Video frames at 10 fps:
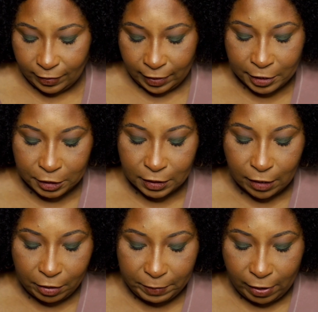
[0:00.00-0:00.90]
I just
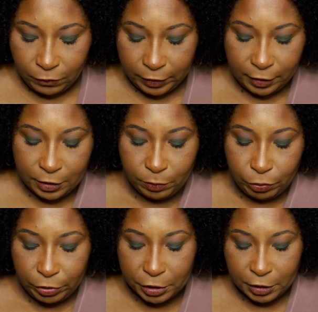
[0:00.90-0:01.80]
thought about with this
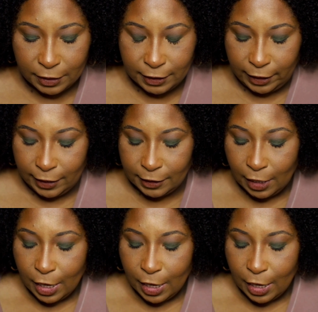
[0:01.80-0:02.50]
brush set.